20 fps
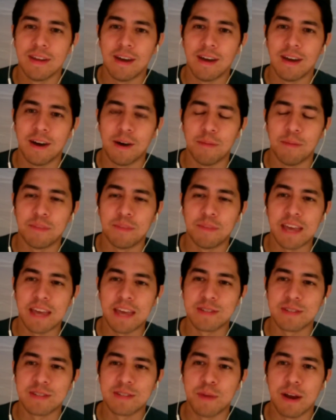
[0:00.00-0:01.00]

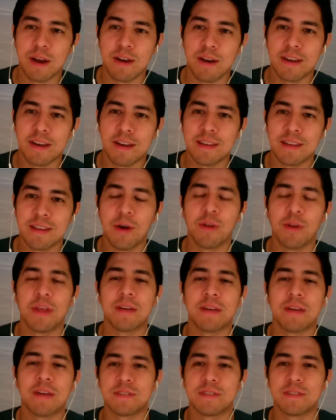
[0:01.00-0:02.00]
Gangsta's Paradise? No,
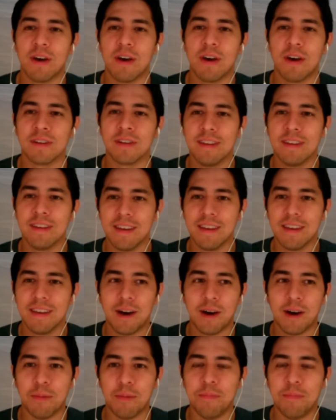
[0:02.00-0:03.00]
that's the song.
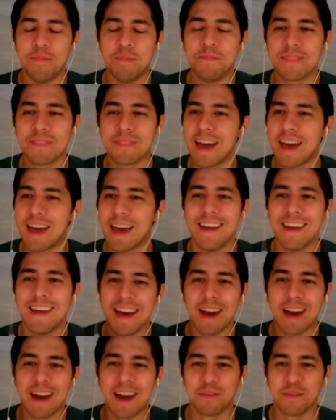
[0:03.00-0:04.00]
I
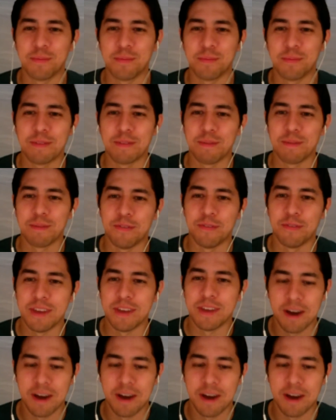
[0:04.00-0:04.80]
don't even remember the movie.